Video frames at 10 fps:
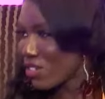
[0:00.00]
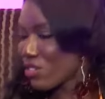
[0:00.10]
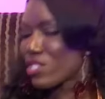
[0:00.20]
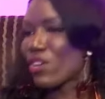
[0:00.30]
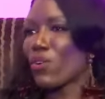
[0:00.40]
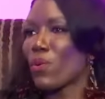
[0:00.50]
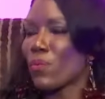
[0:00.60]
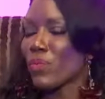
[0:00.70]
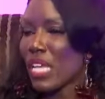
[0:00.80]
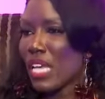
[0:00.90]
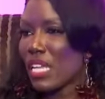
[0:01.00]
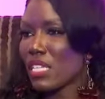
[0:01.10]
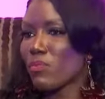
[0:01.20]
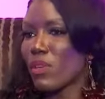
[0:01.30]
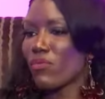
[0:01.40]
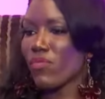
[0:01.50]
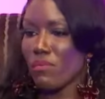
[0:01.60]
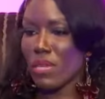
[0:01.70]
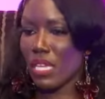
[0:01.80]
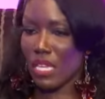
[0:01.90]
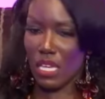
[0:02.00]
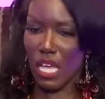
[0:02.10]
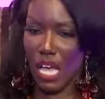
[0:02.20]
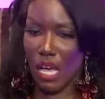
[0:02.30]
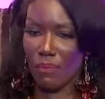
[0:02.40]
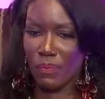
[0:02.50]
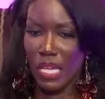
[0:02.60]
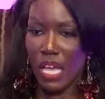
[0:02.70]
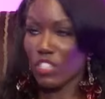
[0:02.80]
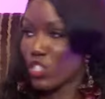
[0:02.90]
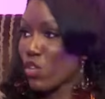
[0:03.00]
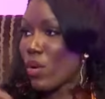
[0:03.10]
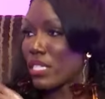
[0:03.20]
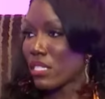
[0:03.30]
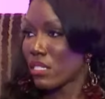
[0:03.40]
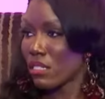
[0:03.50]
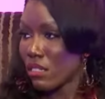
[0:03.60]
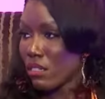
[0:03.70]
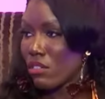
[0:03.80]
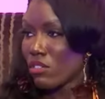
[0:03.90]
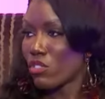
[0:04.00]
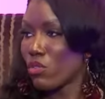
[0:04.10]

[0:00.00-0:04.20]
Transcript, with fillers: You know, so it has been for me um, a choice mm.